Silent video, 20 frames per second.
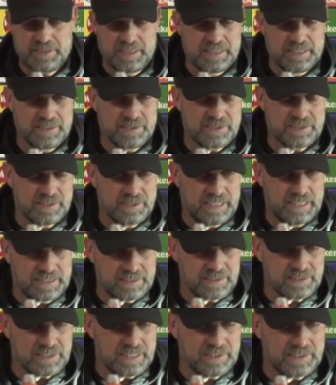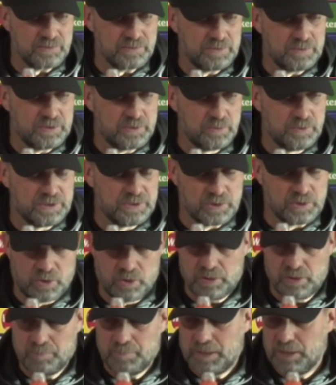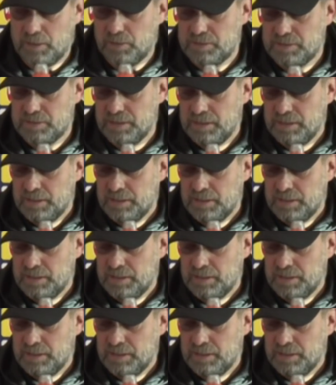things, the exercises we do, it's all about